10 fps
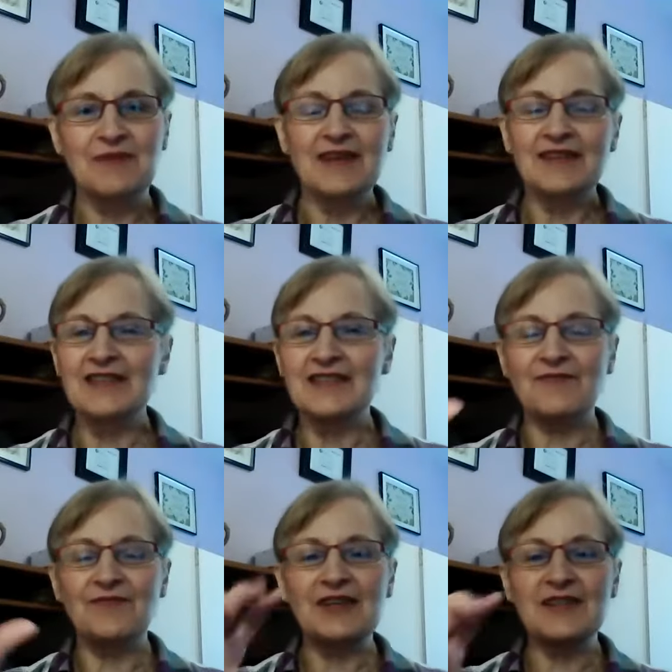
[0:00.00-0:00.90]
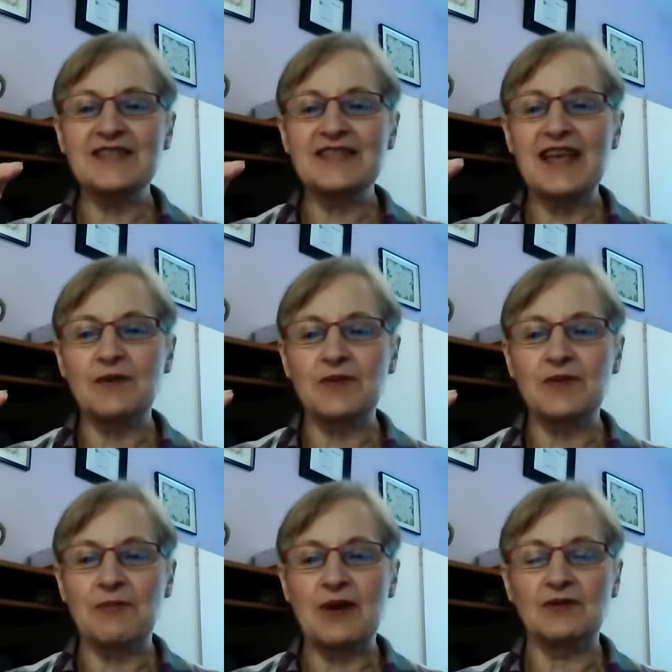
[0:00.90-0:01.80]
just fill the sink with
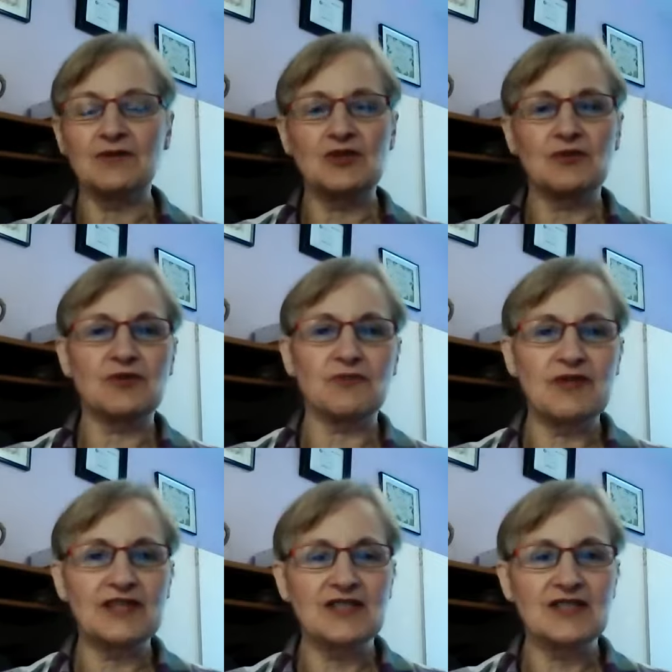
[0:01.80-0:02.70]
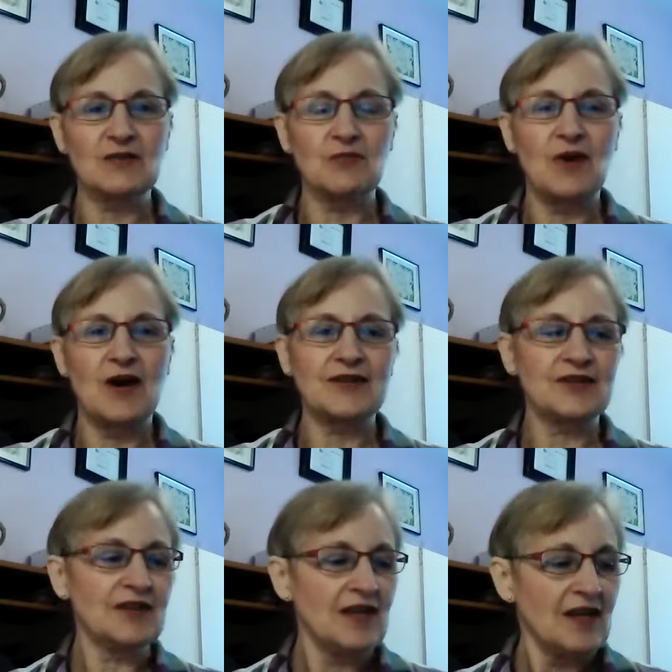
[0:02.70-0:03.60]
about two or three inches of
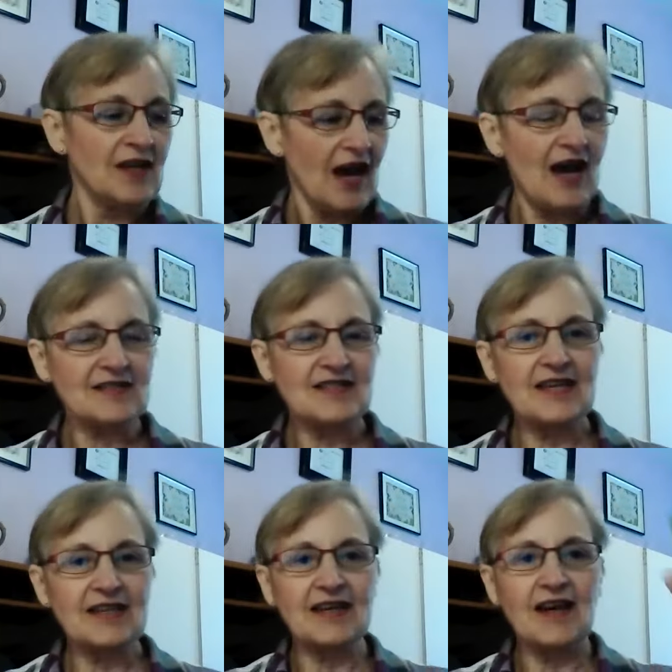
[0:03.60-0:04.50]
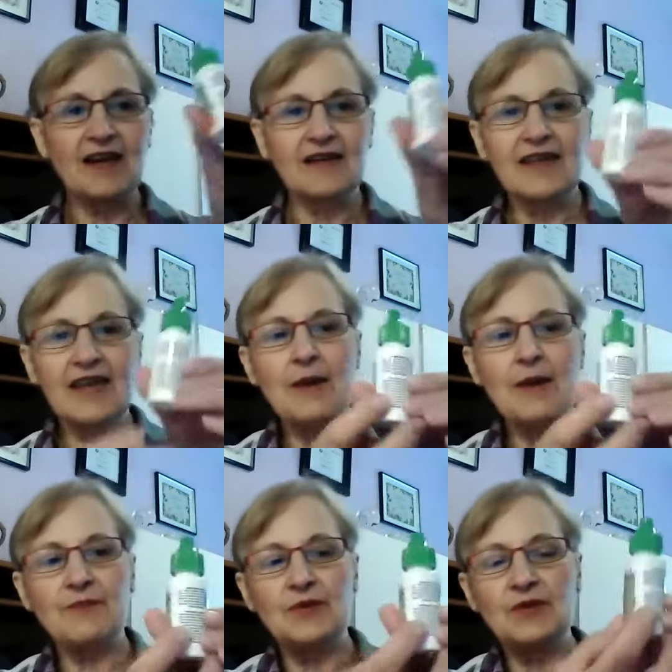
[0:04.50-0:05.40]
water. I take a, a
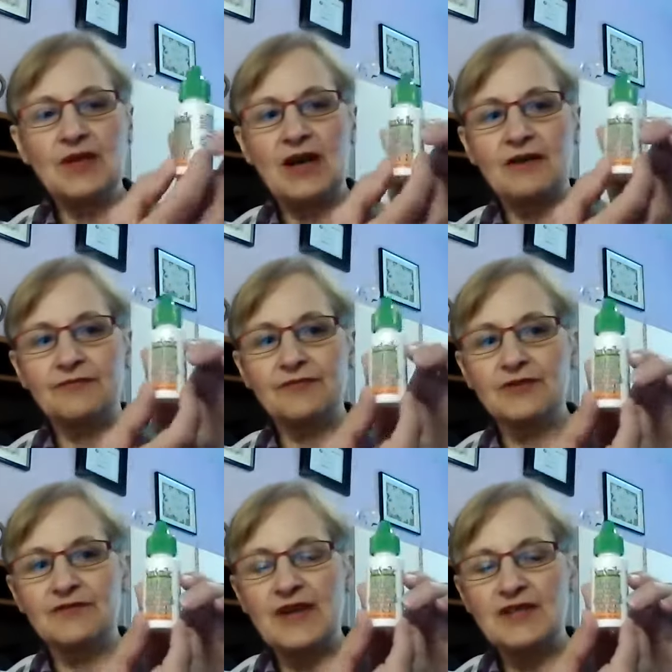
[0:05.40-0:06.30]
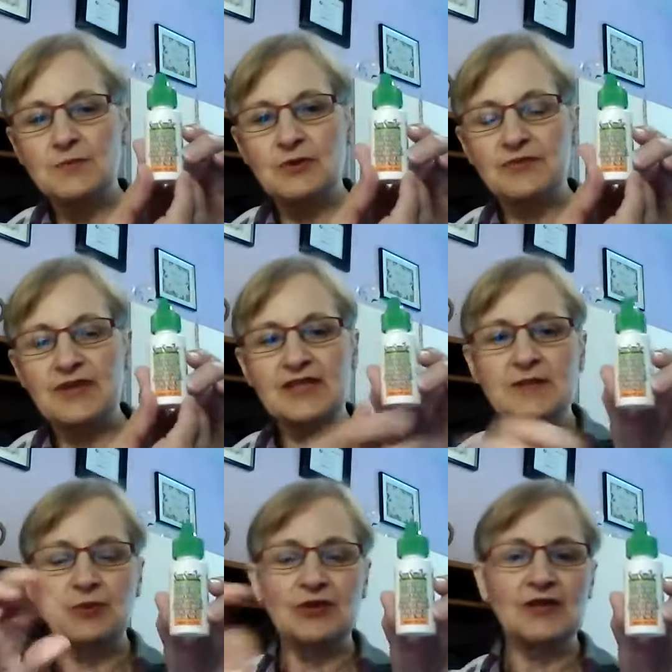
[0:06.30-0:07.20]
capful of fruit and vegetable rinse,
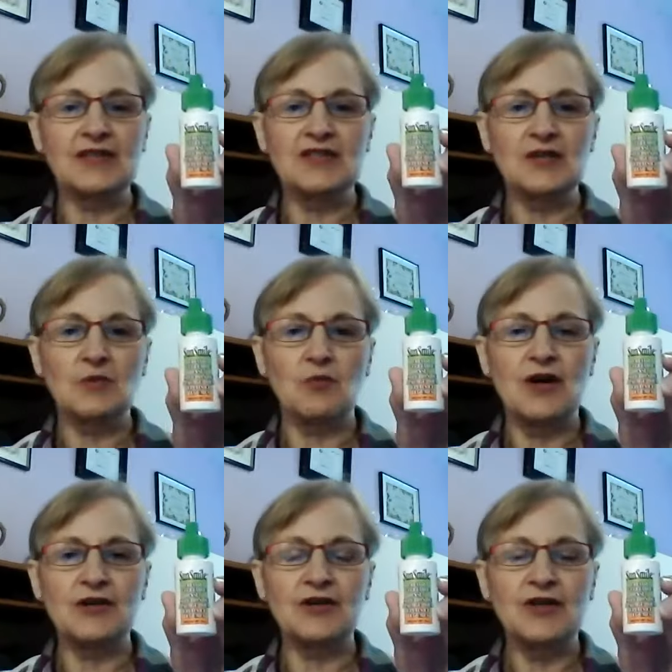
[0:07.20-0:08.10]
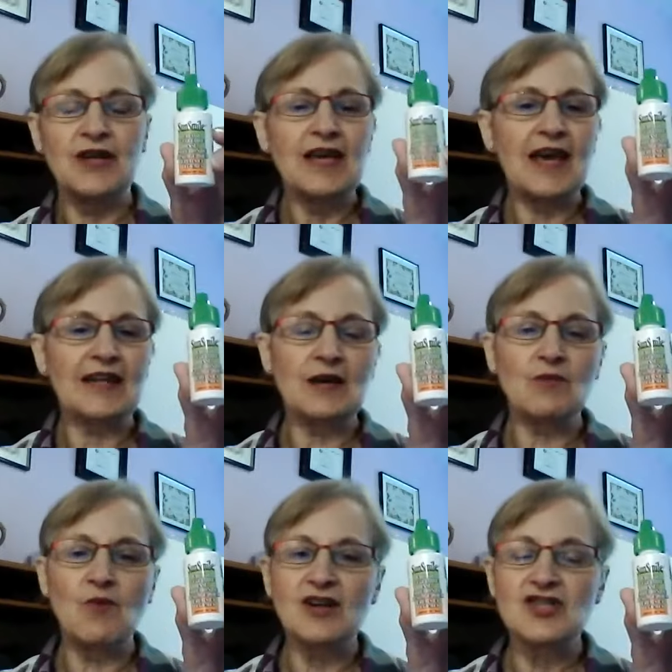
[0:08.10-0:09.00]
put it into the water, and I
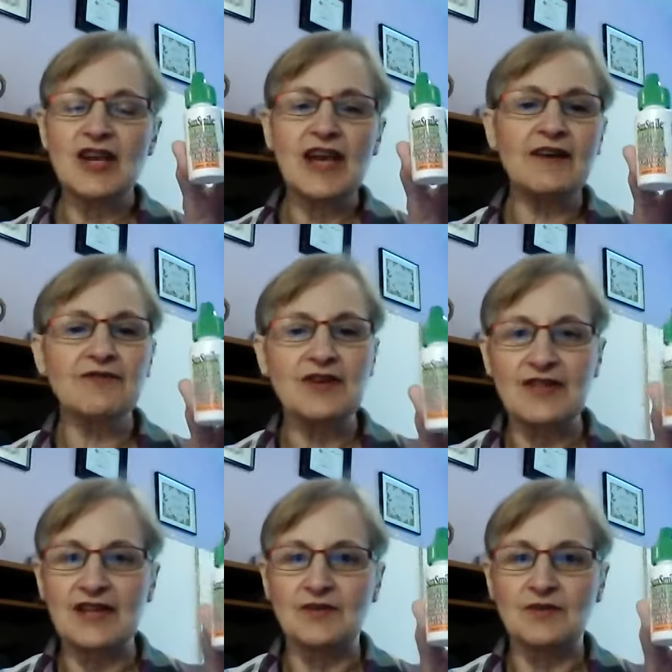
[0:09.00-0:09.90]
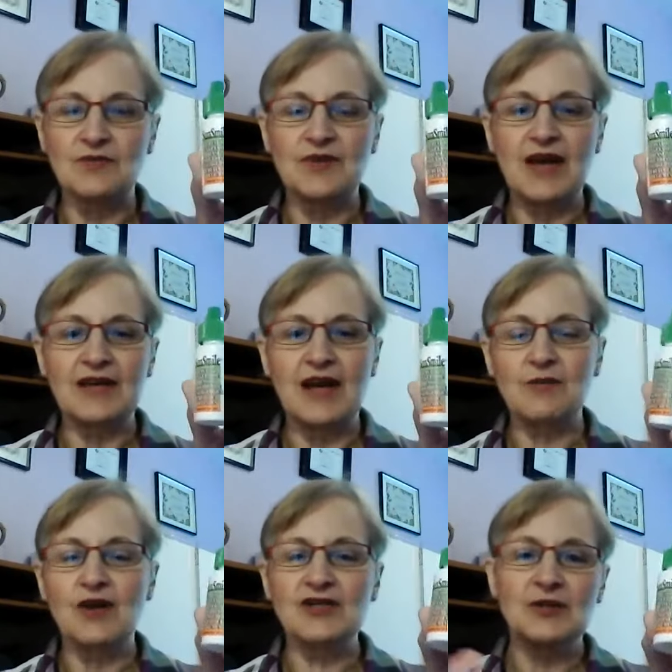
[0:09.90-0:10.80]
wash everything through that.
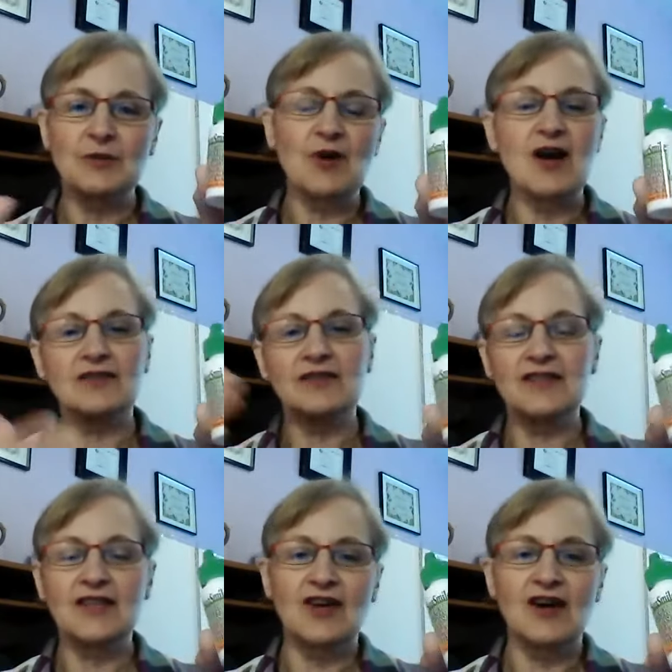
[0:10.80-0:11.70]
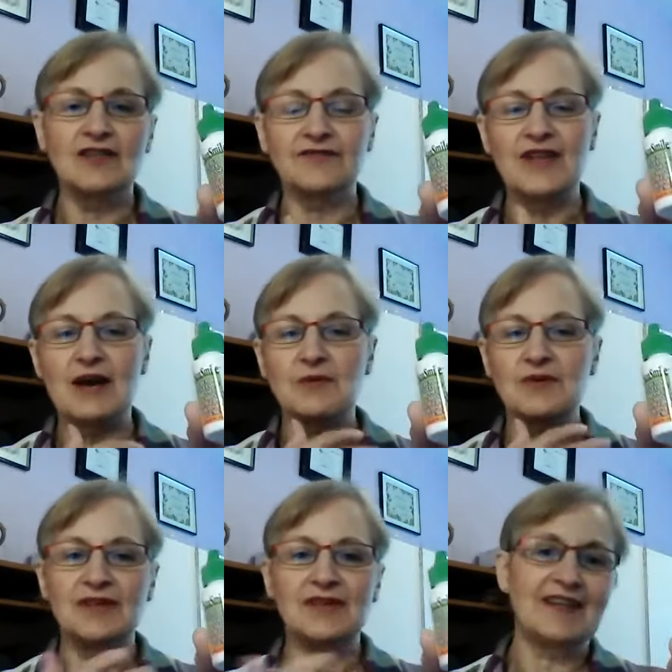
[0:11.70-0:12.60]
I wash the broccoli, the
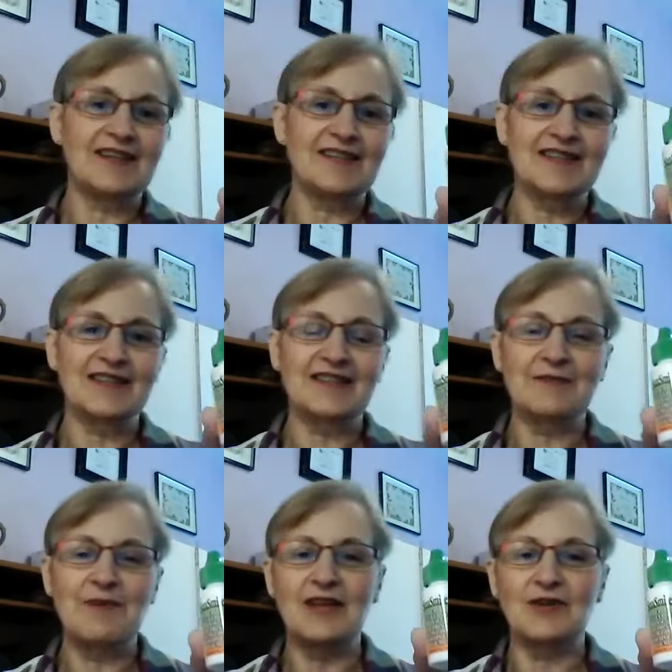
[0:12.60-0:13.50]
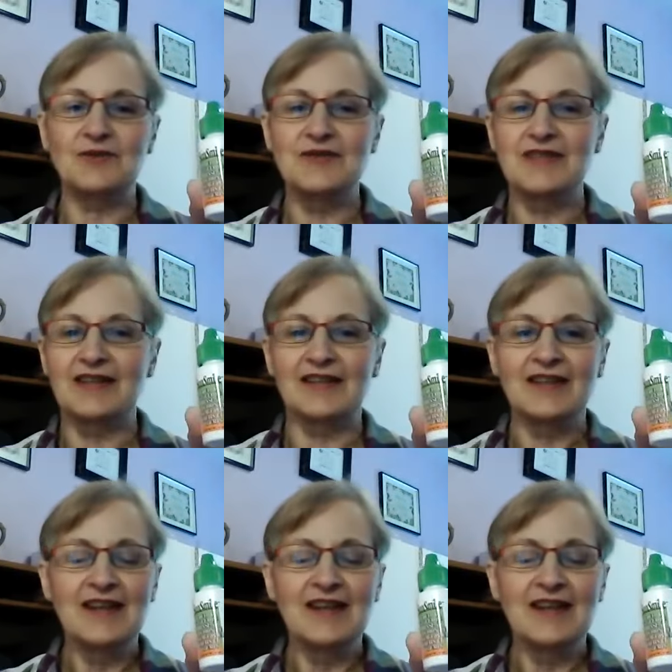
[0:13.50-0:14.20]
cauliflower, the lettuce, the tomatoes, the